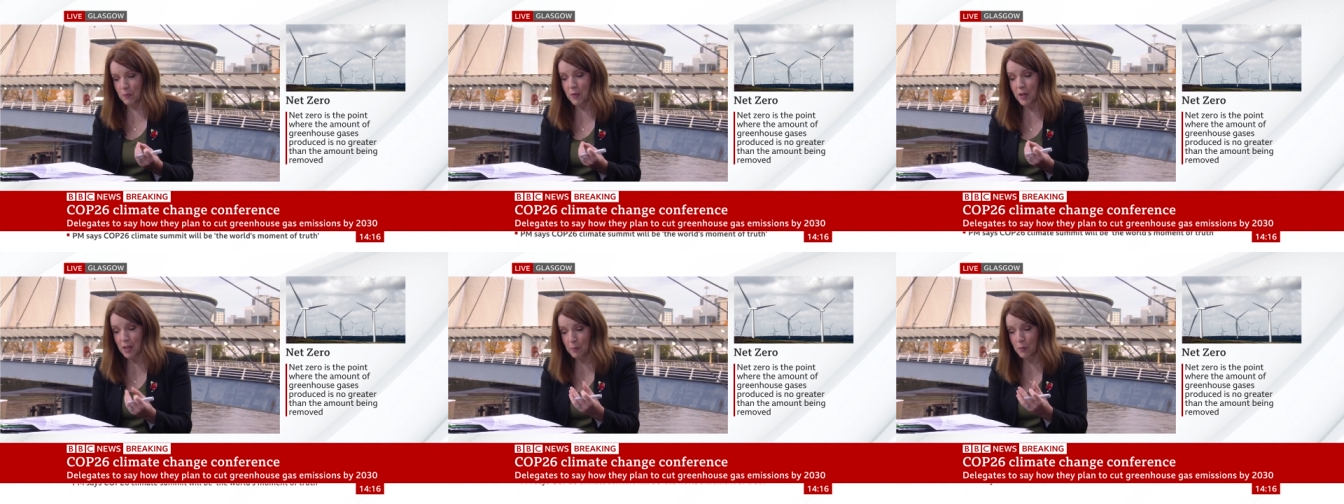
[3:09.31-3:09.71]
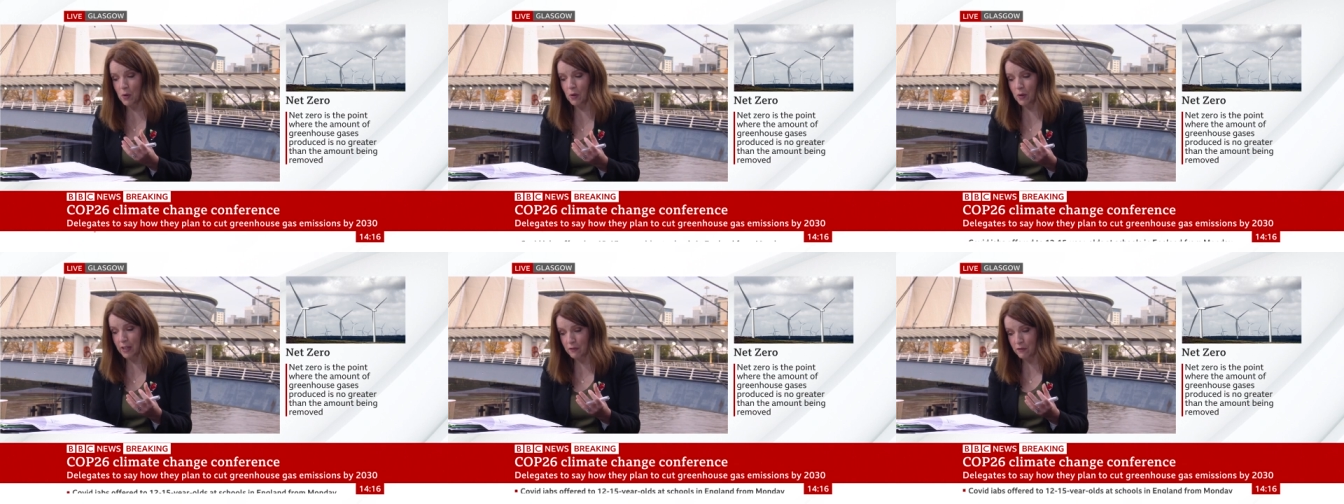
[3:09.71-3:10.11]

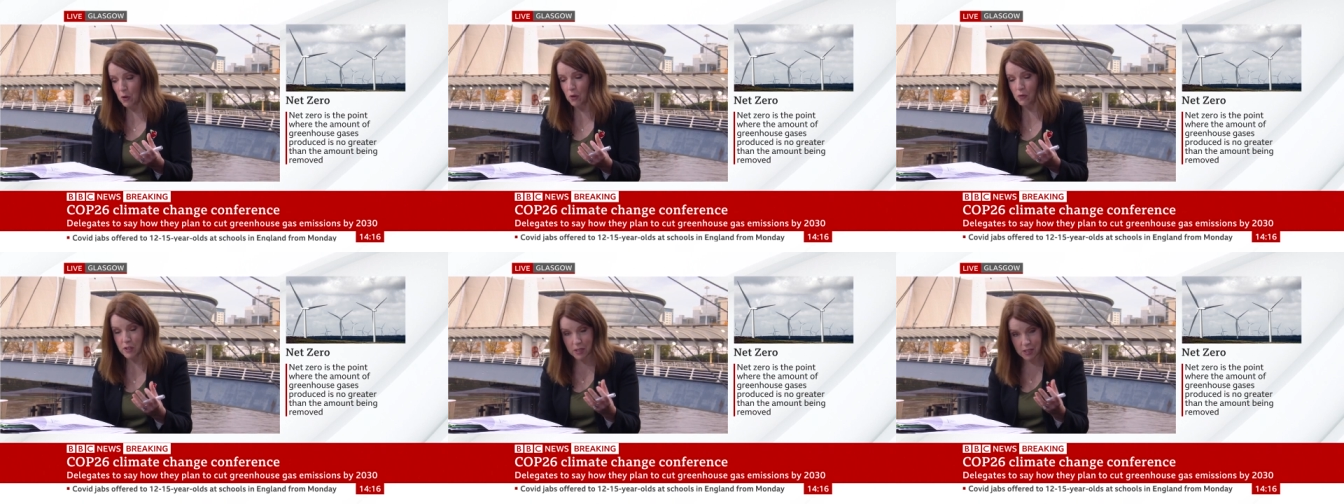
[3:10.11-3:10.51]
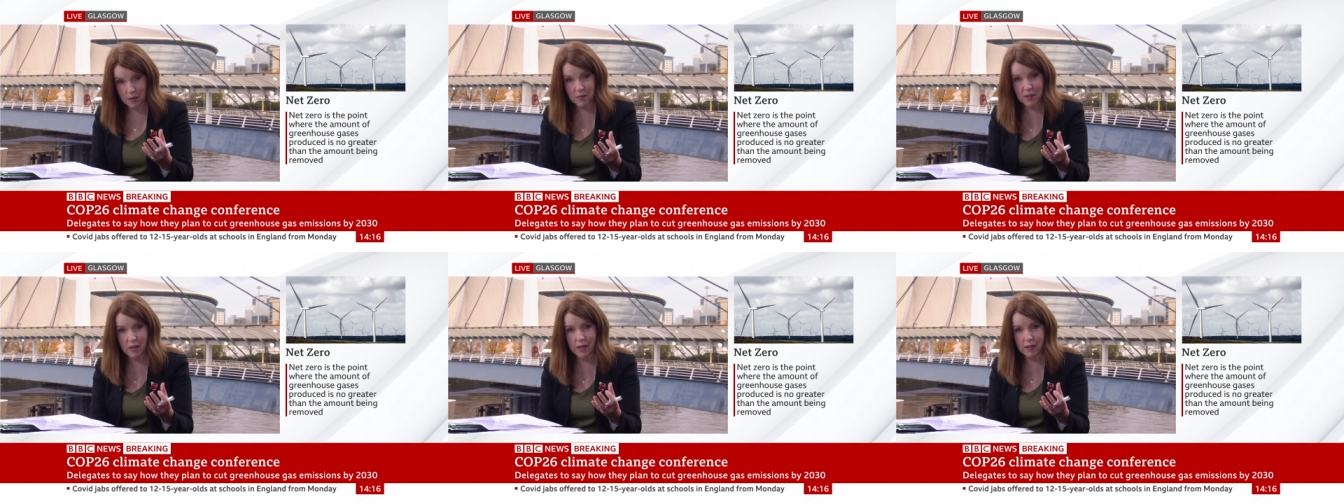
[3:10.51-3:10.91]
people involved in
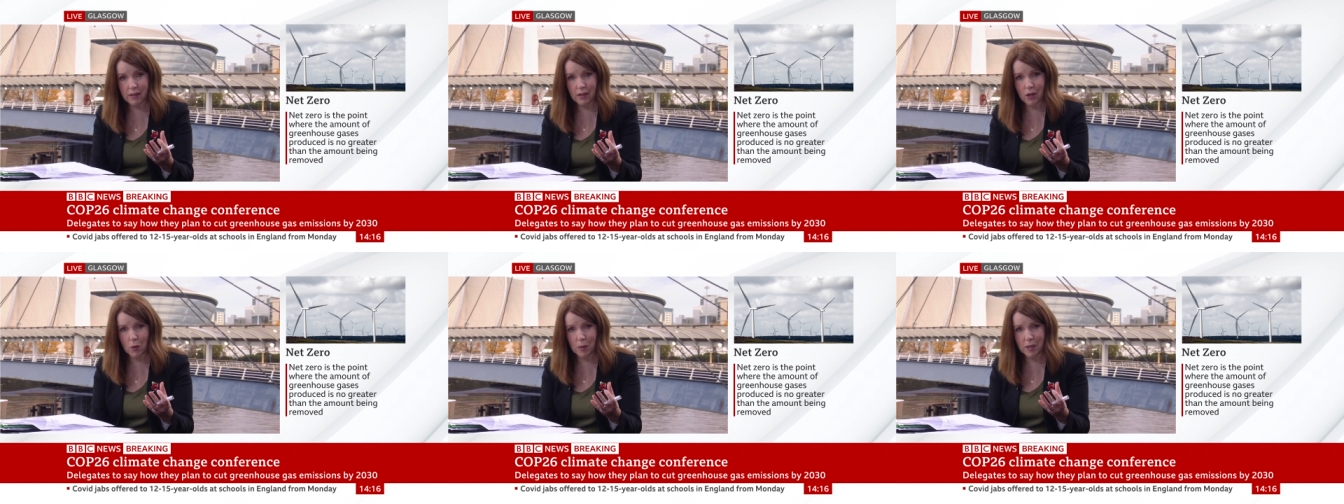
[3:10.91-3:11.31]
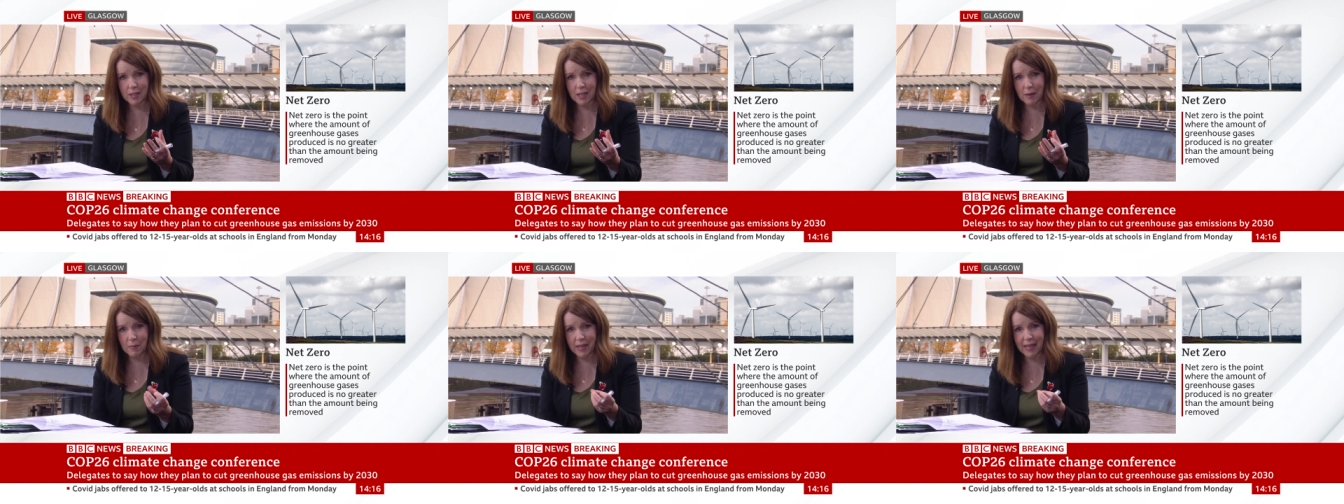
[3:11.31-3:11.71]
something like the Global
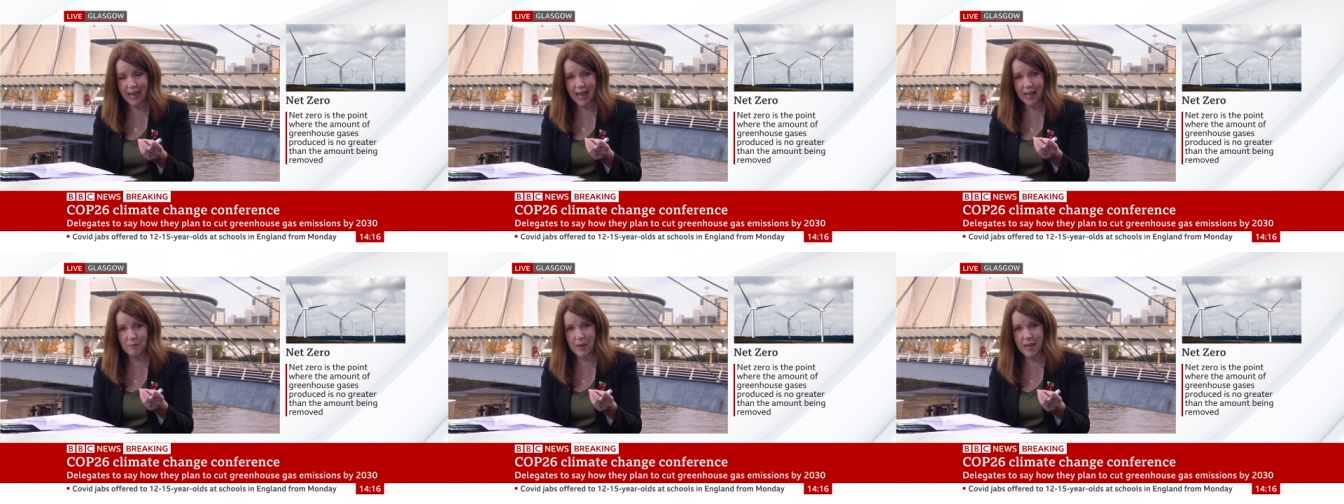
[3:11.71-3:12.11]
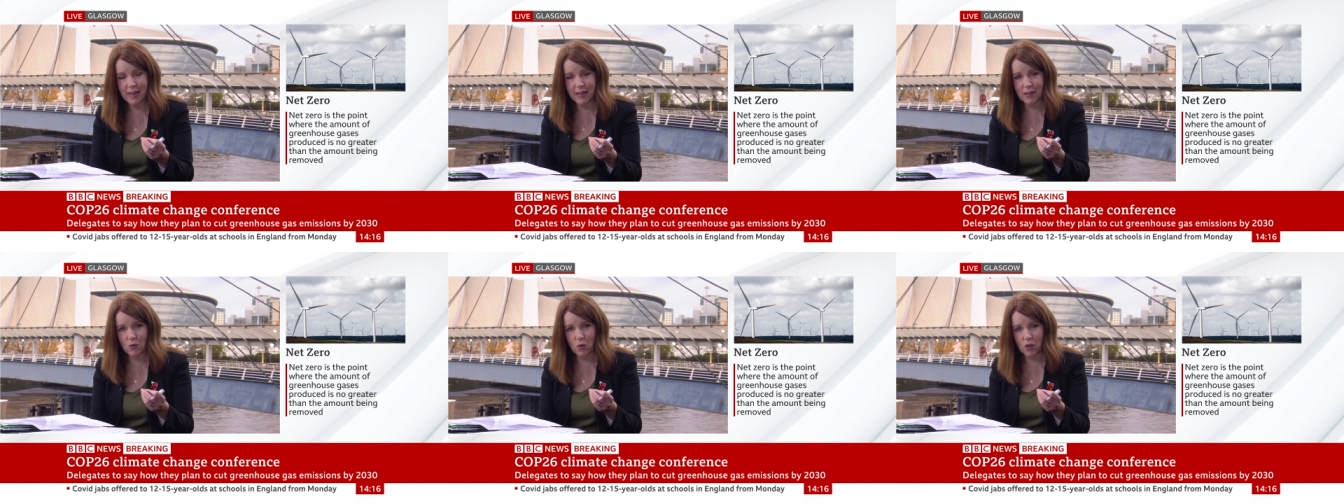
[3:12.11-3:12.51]
Assembly can
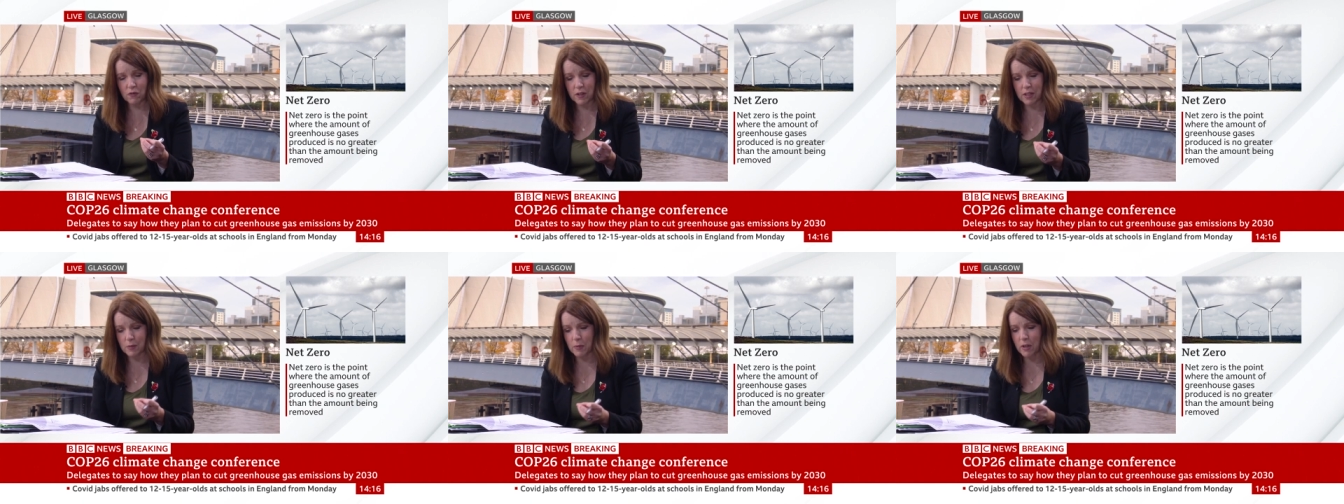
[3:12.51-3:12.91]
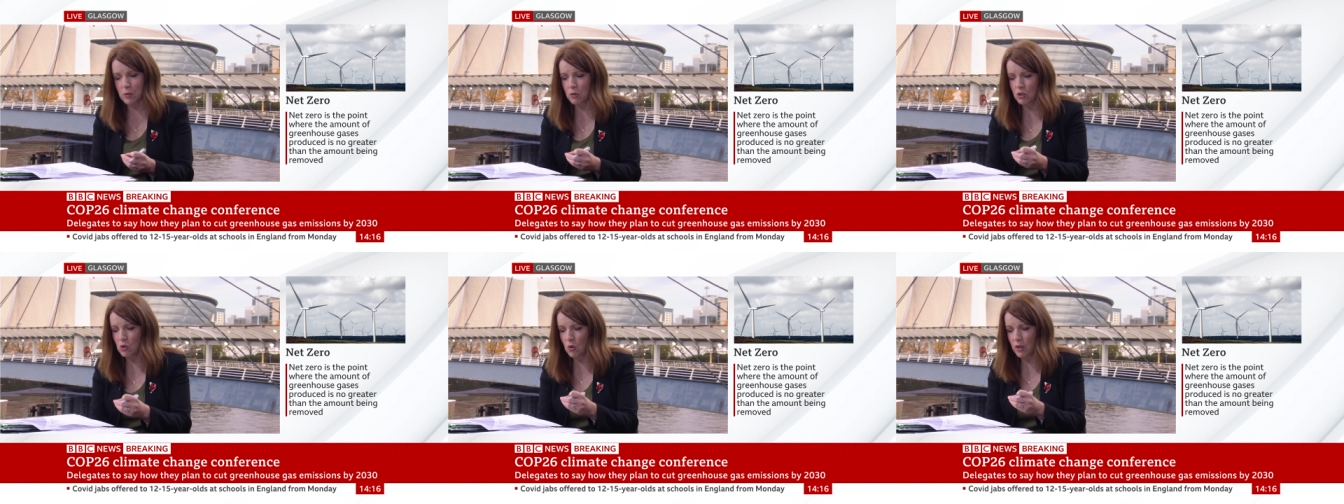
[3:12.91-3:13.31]
make in all of this?
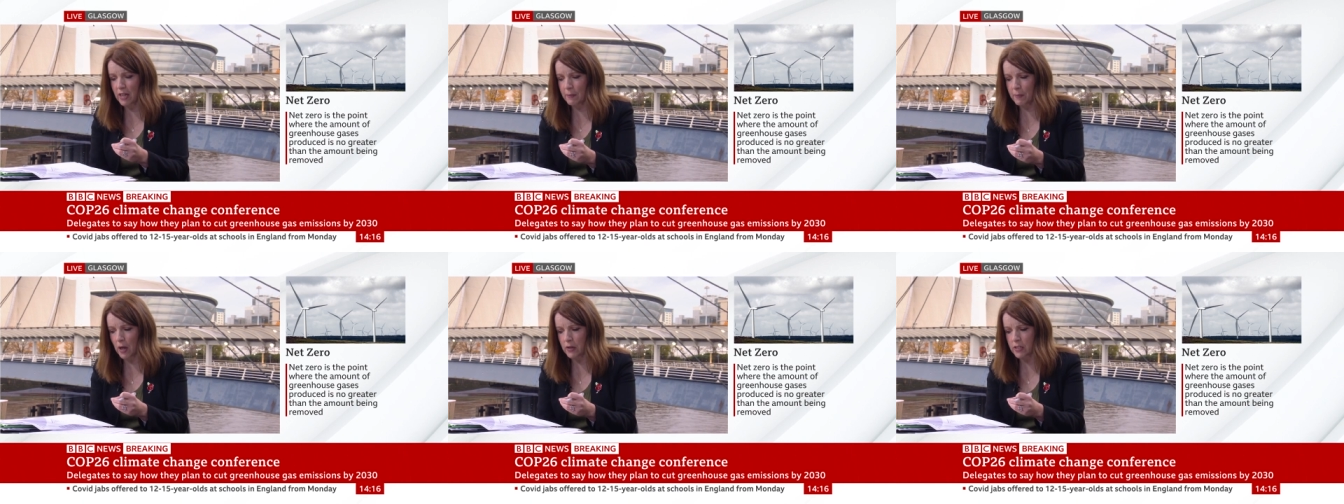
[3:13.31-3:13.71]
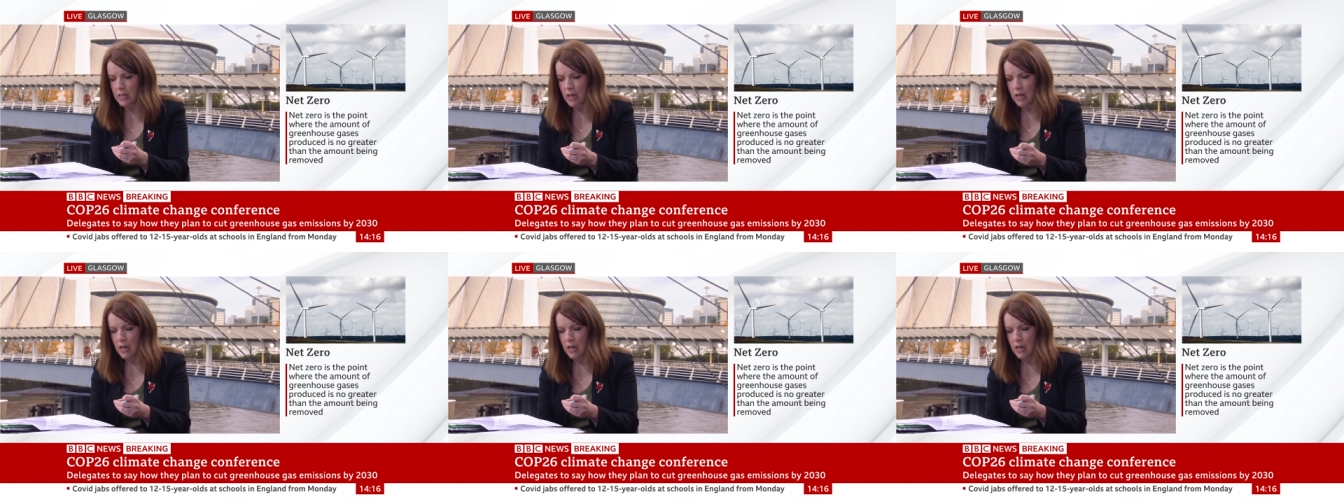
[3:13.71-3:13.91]
Because we're talking about